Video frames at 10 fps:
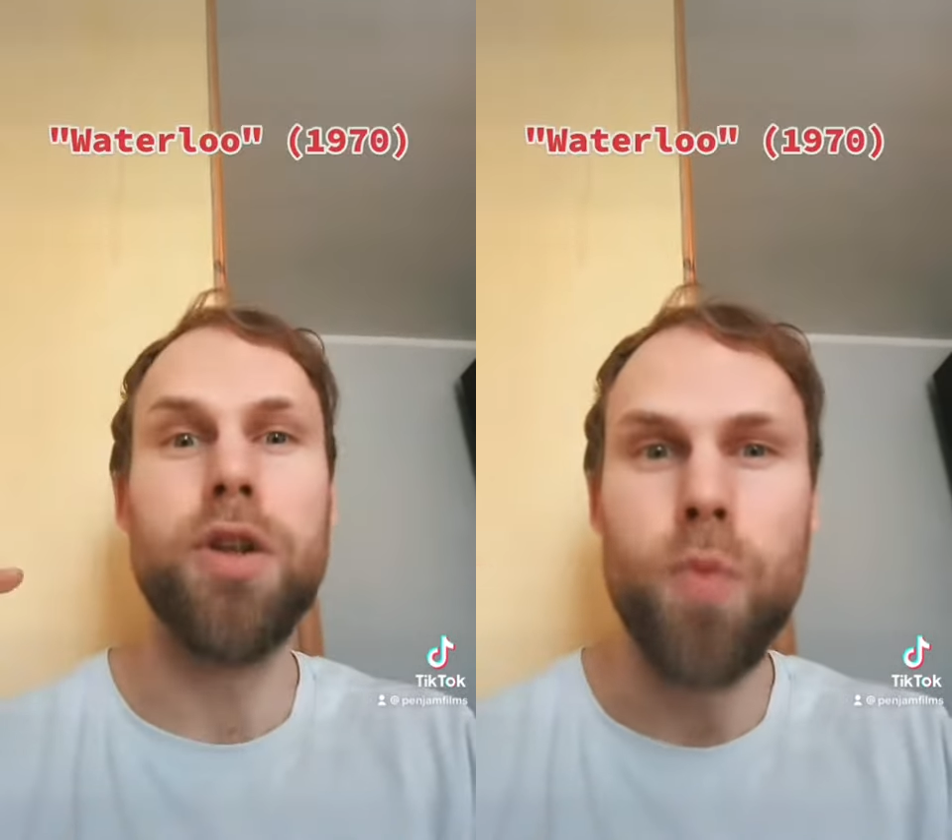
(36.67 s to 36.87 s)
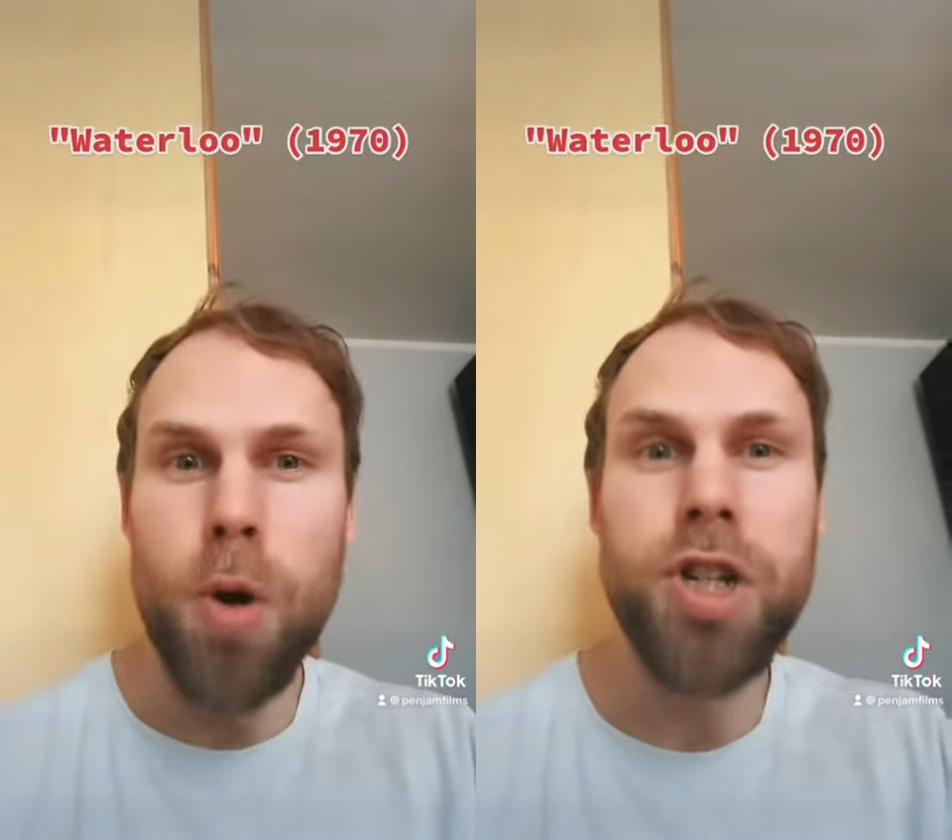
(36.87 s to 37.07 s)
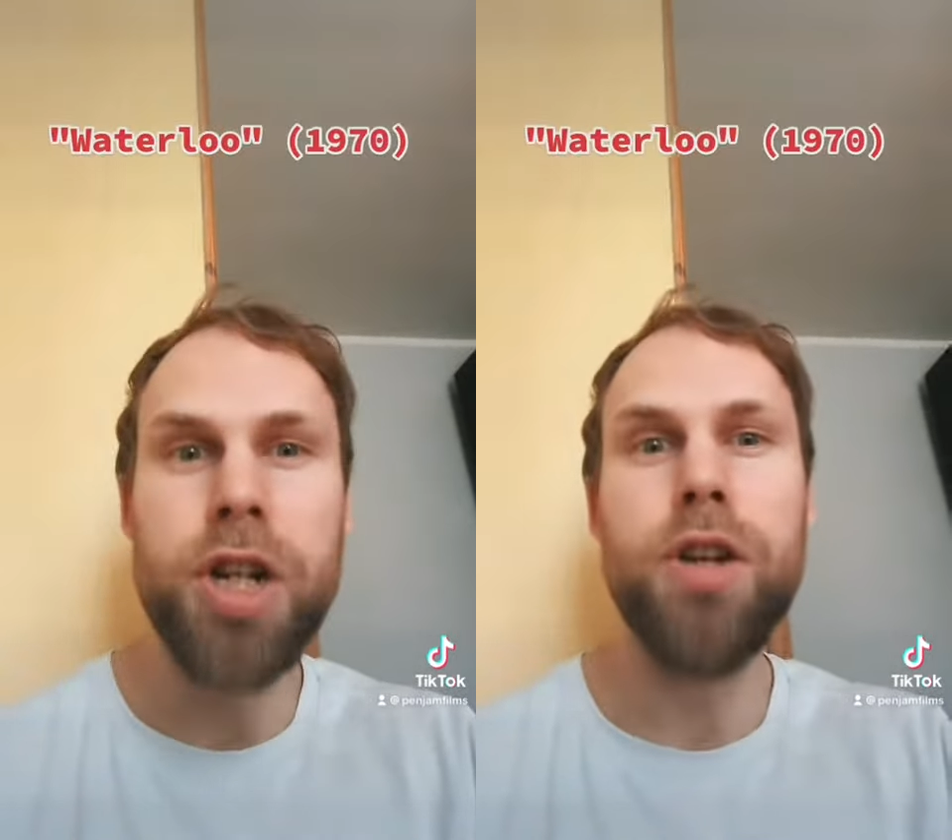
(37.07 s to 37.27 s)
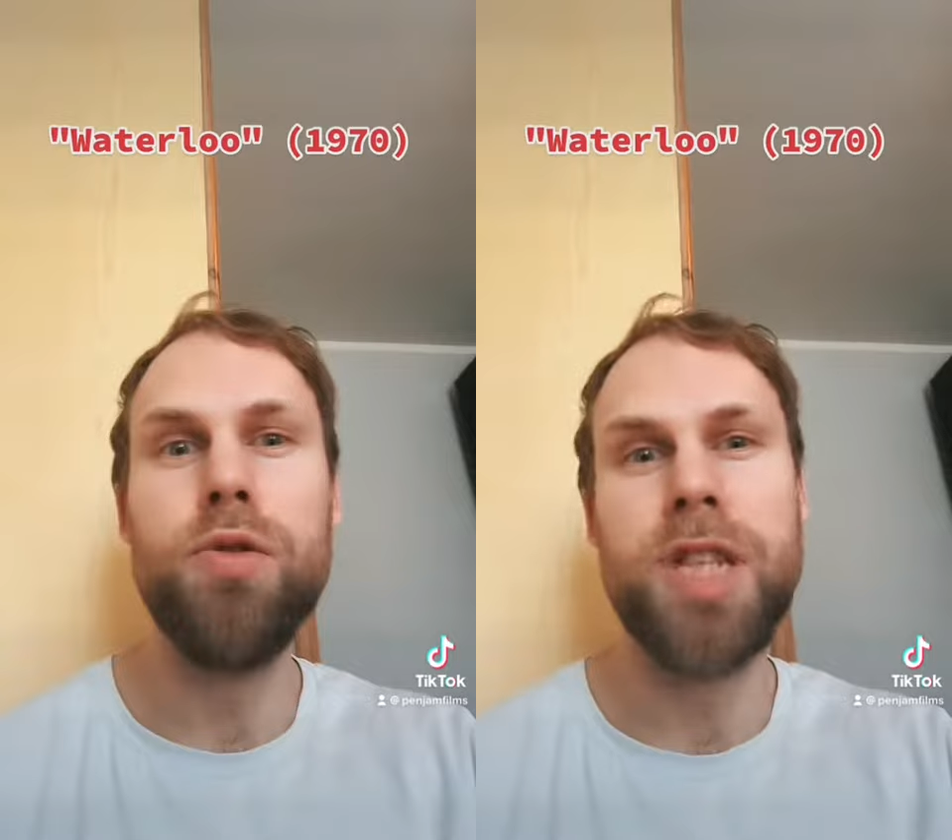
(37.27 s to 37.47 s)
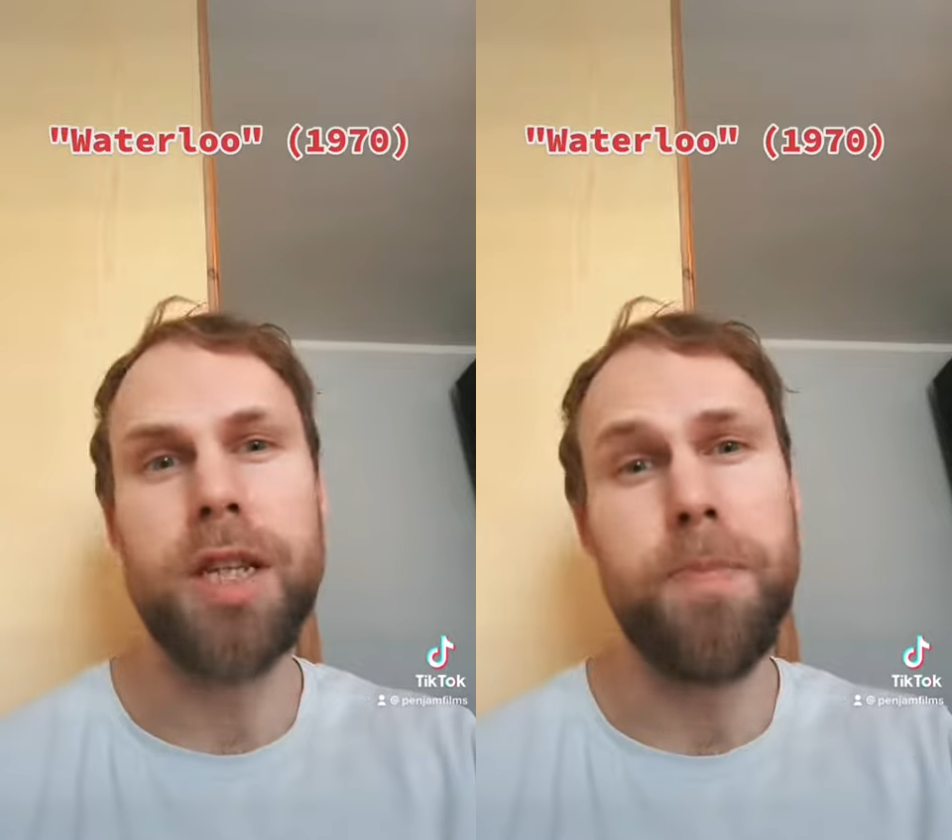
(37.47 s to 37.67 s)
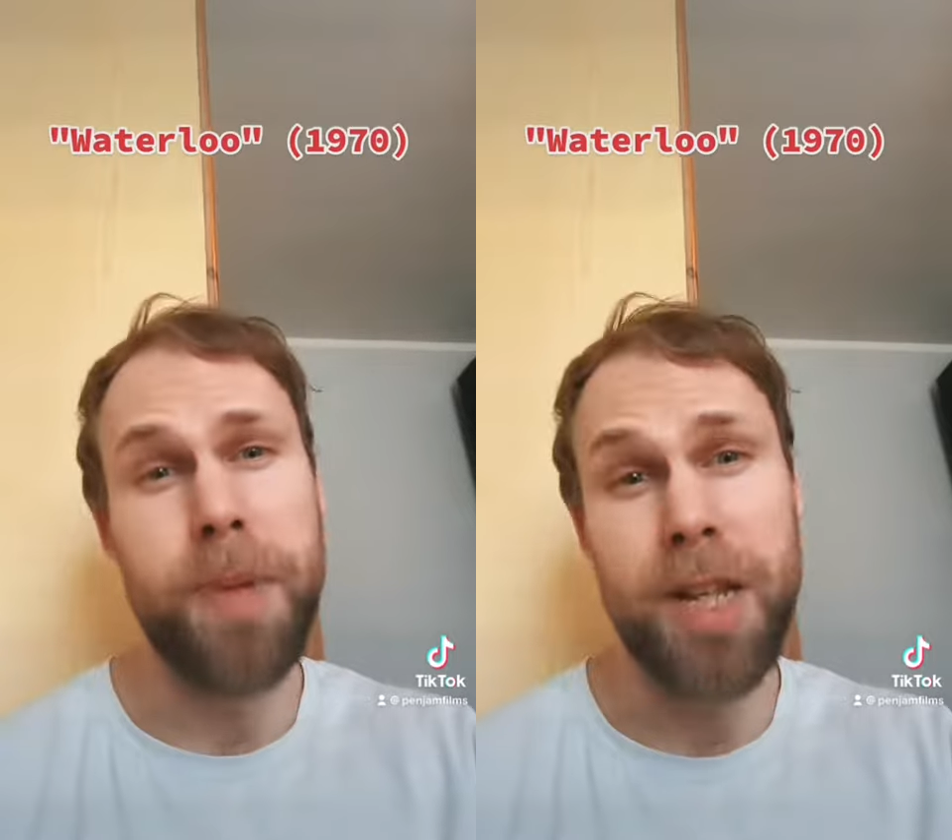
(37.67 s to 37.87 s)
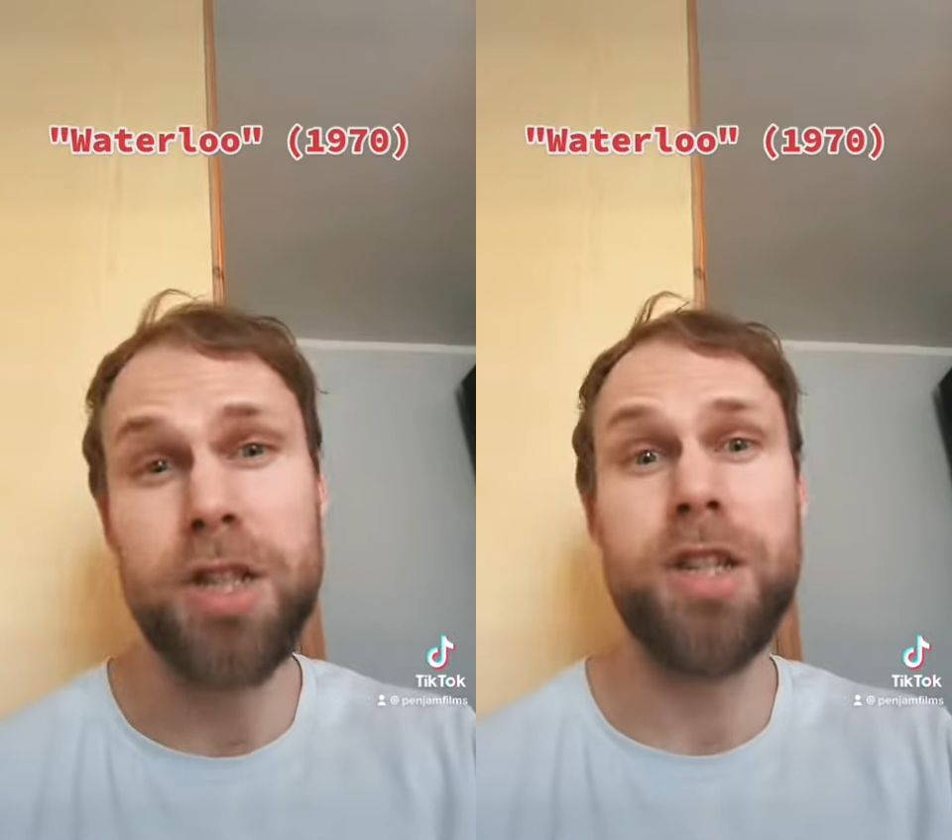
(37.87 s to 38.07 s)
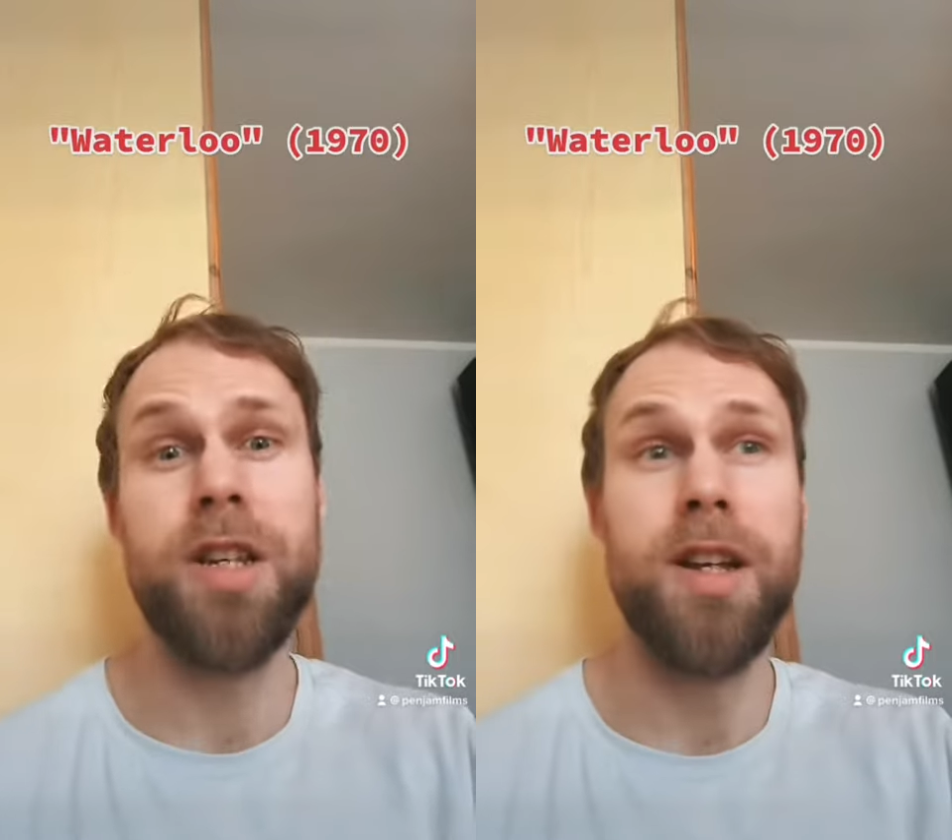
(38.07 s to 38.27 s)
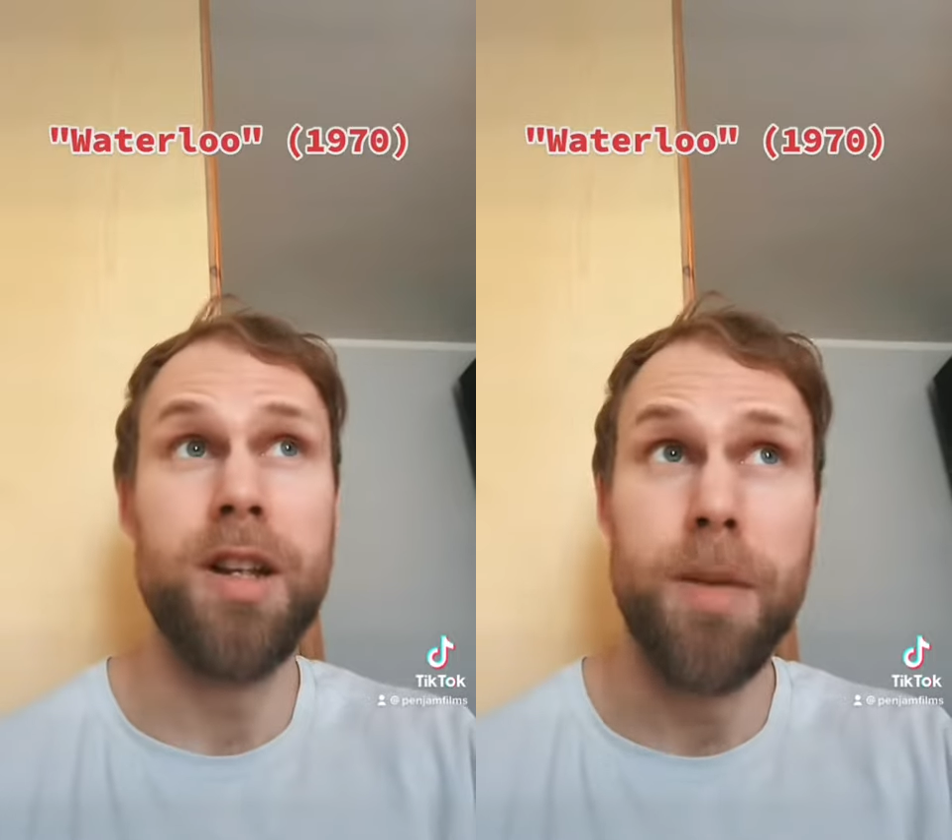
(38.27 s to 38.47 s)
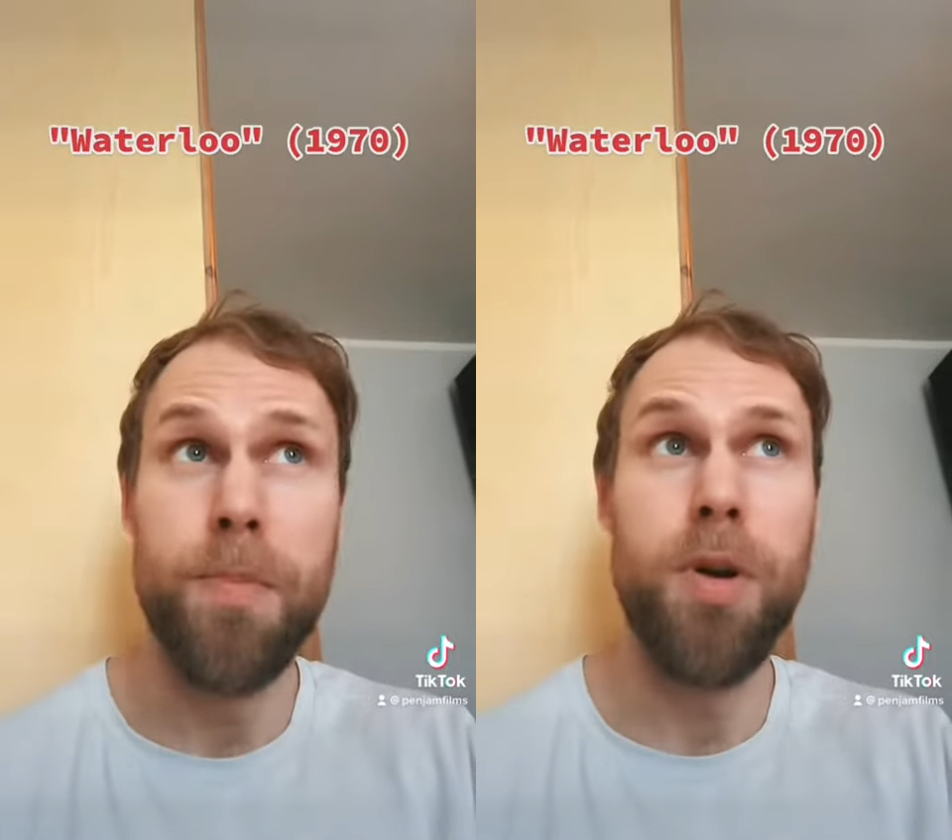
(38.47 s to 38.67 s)
Waterloo that depicts
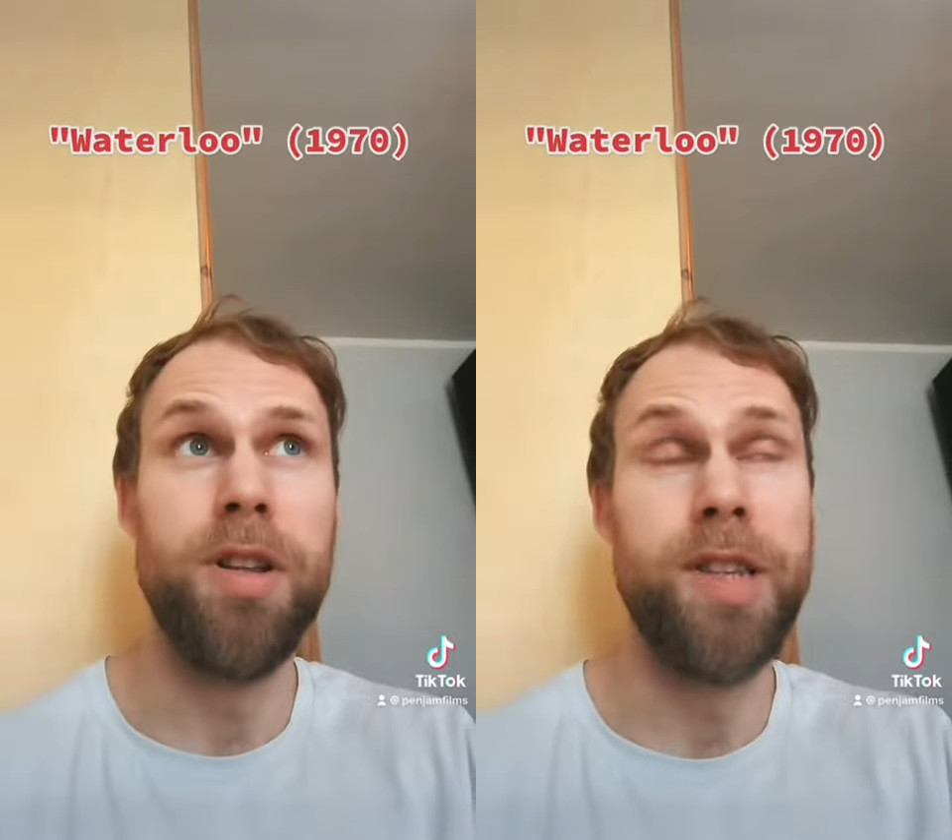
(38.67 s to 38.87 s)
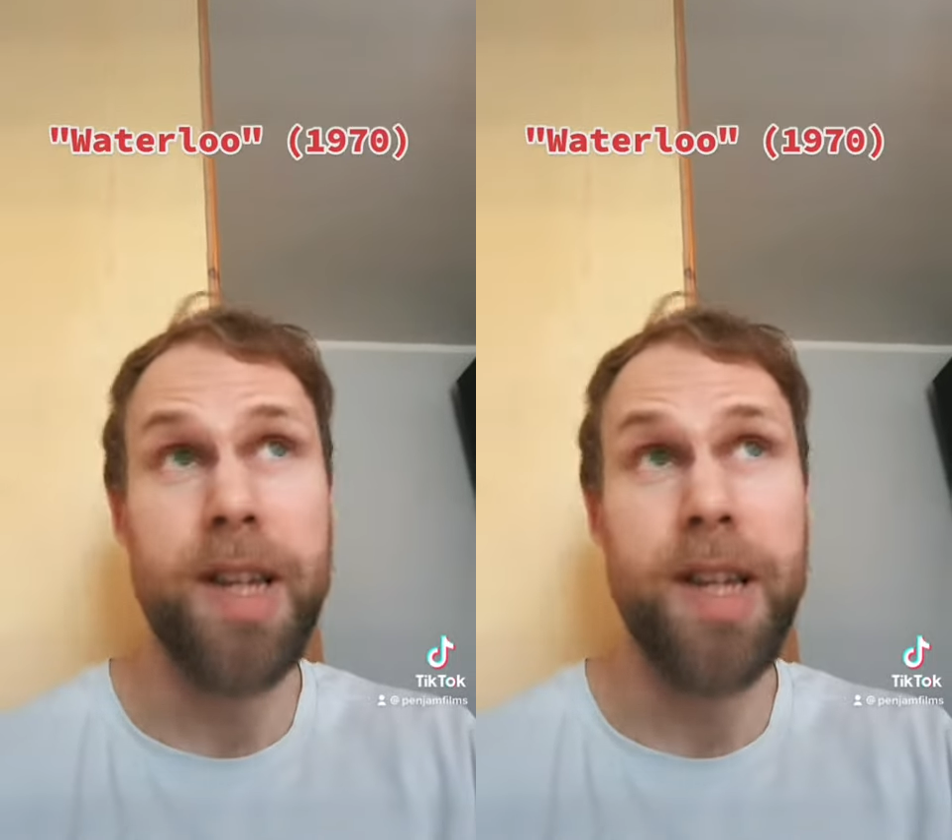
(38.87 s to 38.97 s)
the